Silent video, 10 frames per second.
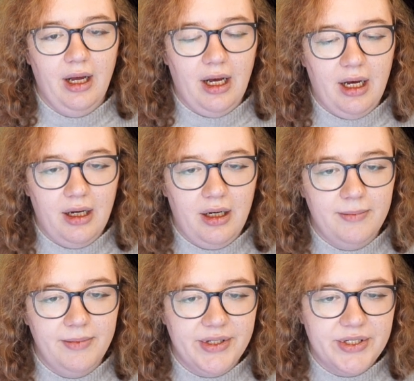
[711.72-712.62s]

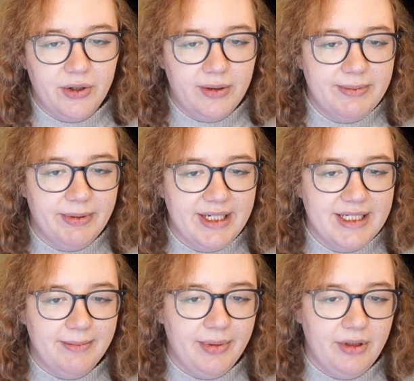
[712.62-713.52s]
The store is pretty
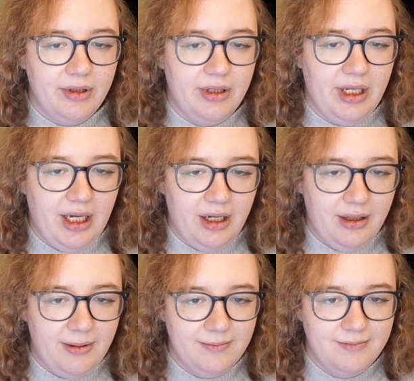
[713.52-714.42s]
simple.
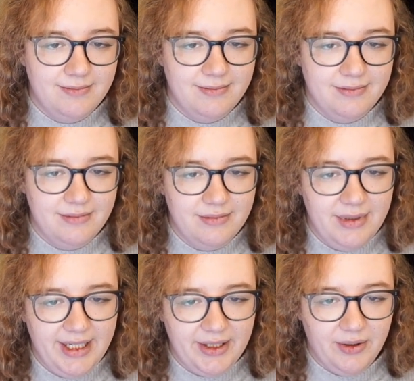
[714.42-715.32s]

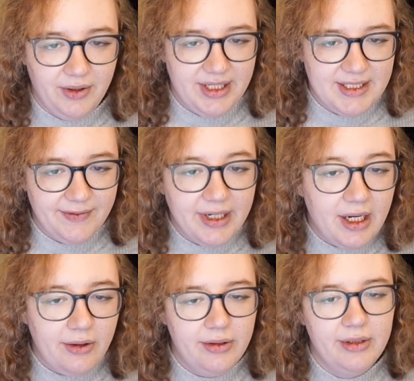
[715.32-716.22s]
Ignore this for
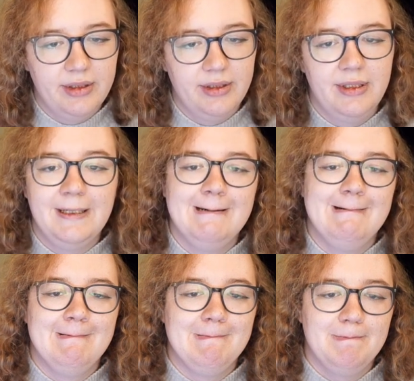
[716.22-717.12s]
now.
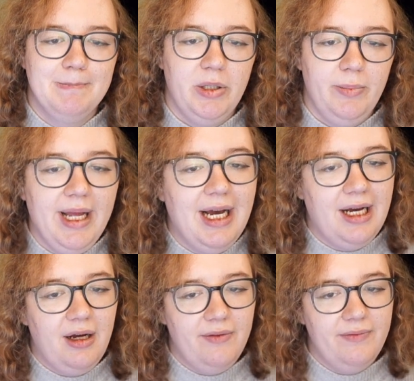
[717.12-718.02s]
But we
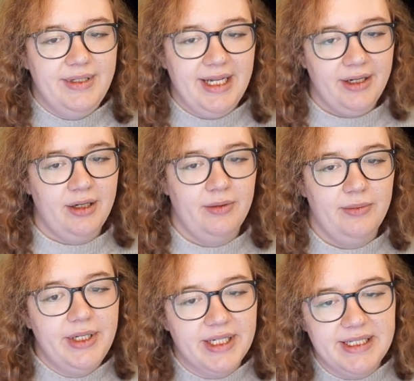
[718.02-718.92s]
have data,
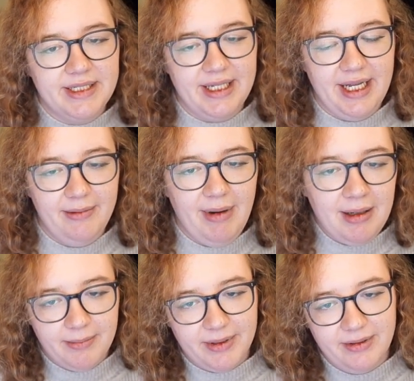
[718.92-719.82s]
which is a
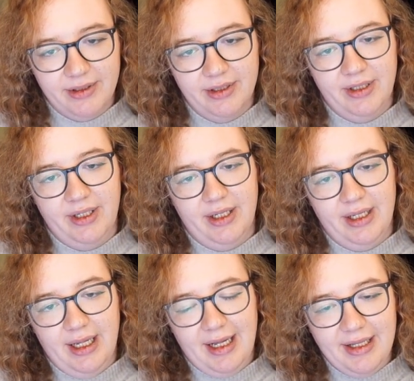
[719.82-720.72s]
map,
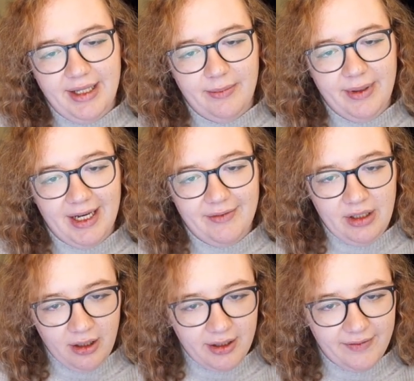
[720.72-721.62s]
and then we have a
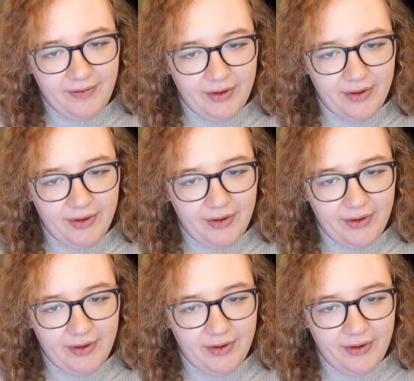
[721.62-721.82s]
lock for